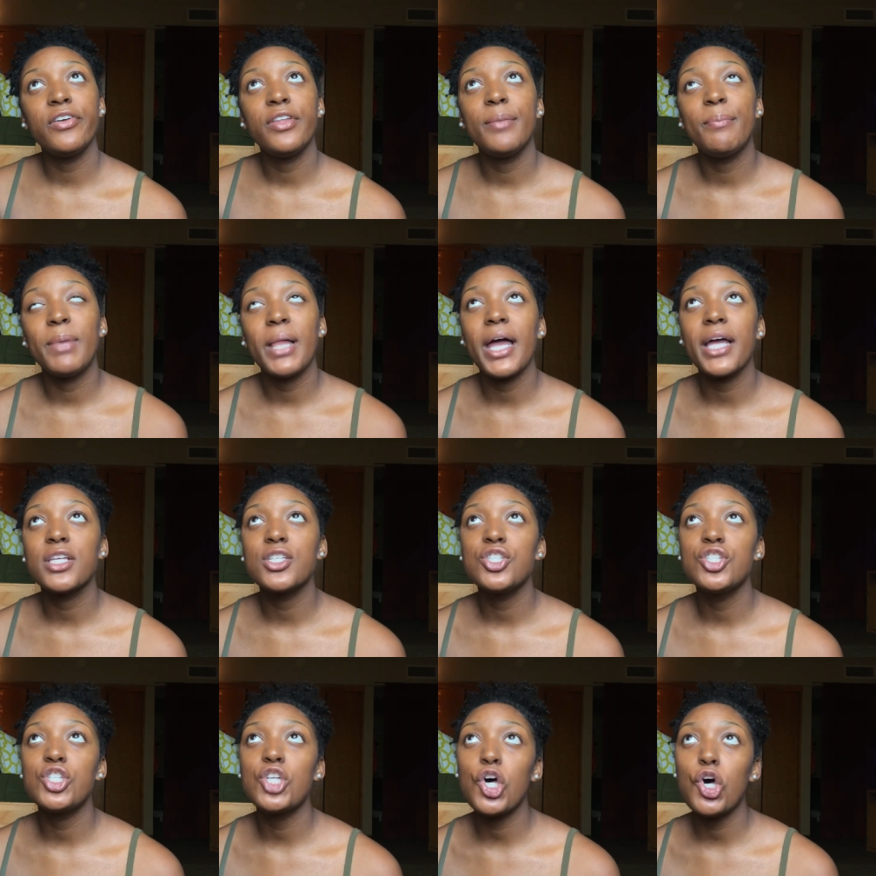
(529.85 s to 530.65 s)
black
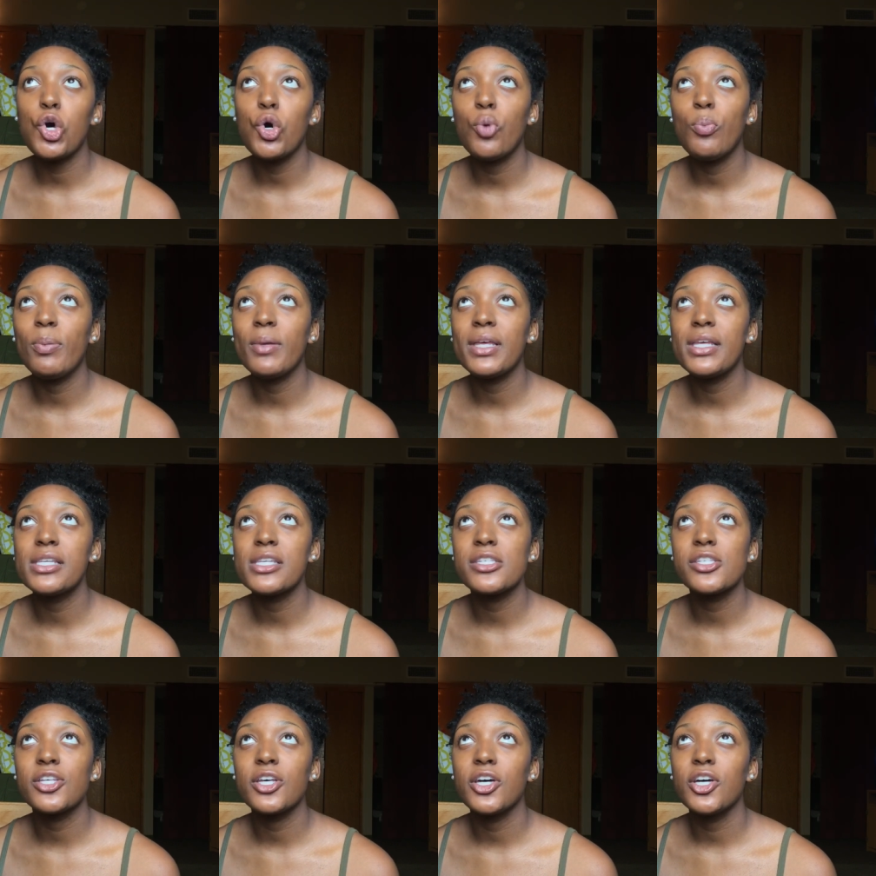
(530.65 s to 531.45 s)
soap
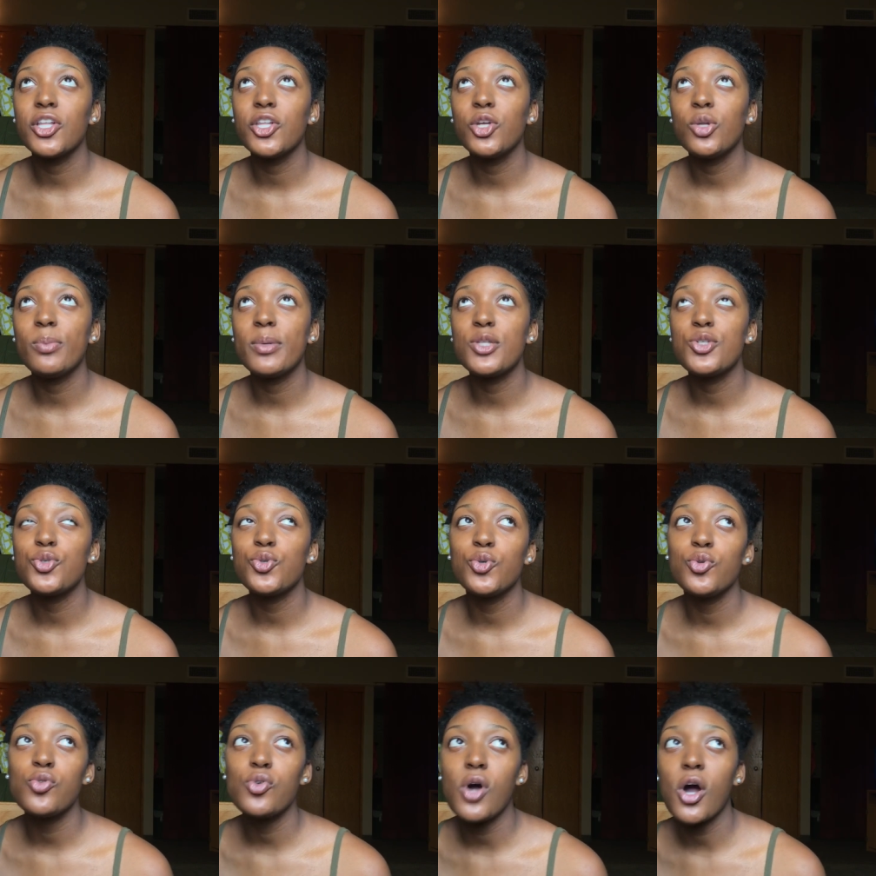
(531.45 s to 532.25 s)
is a little bit
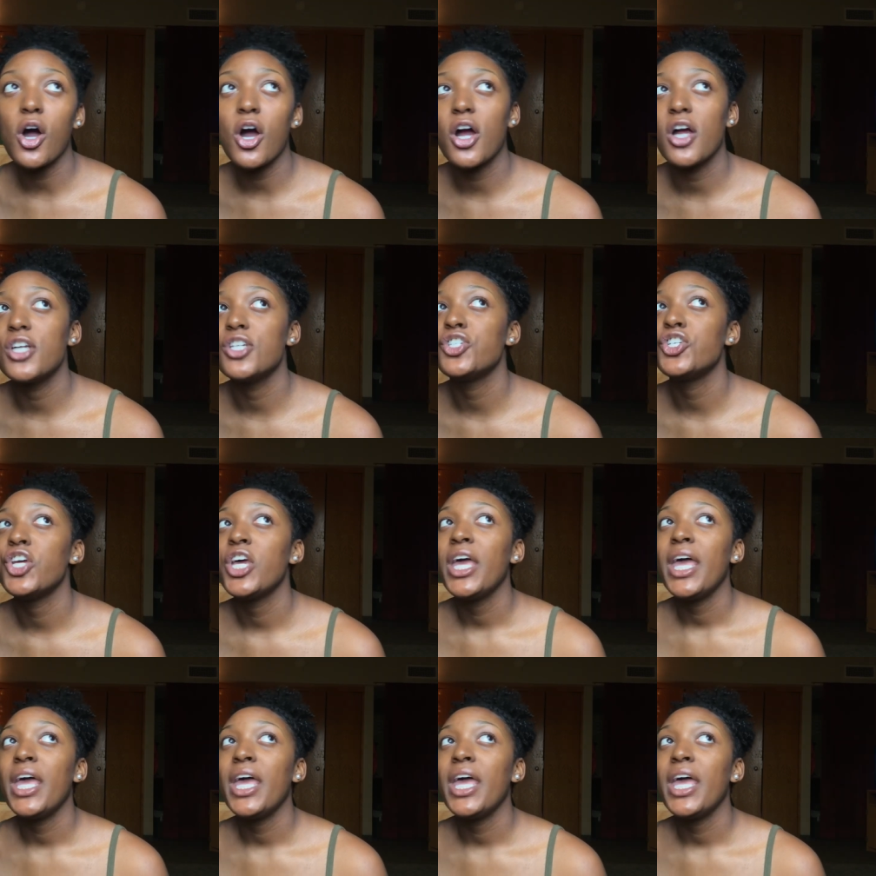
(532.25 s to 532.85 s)
too harsh